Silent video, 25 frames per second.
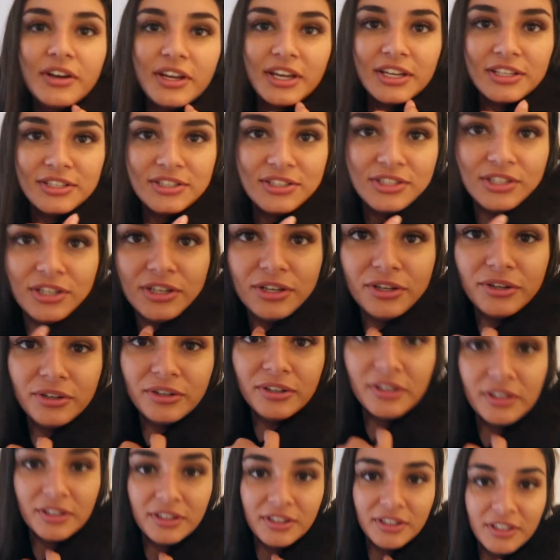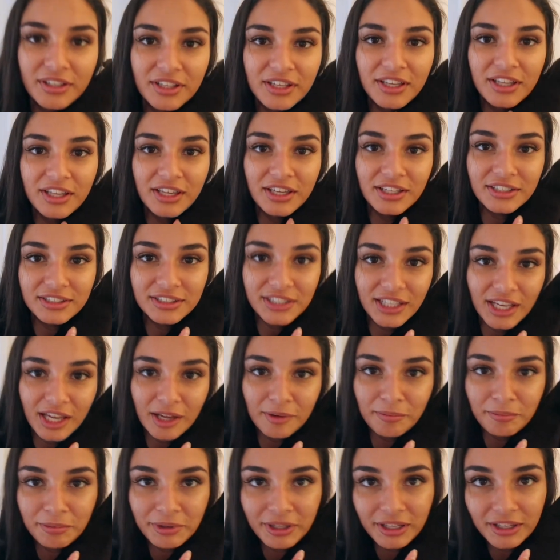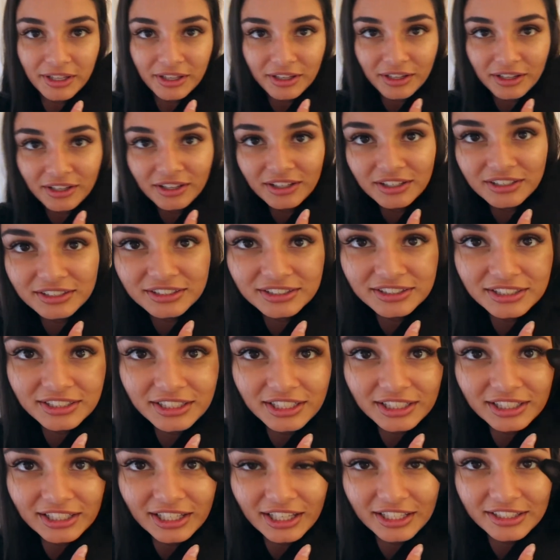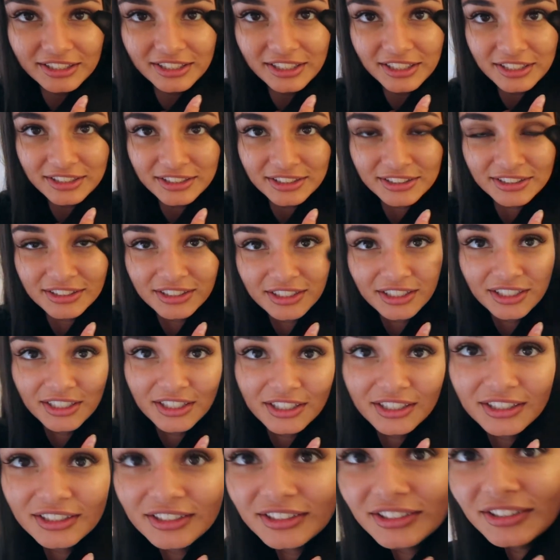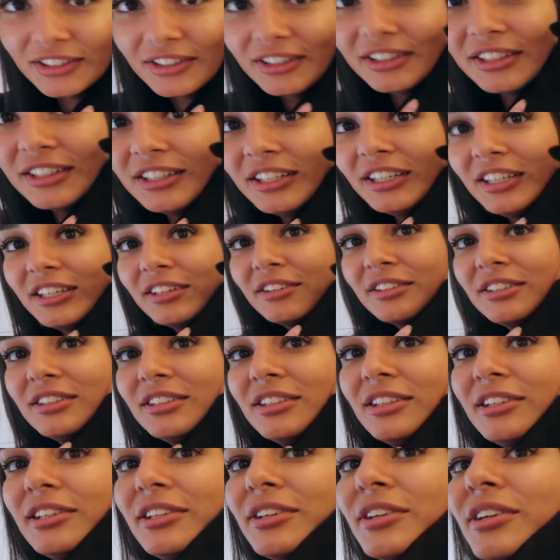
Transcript: Okay, so he's happy uh, sitting like this so that he can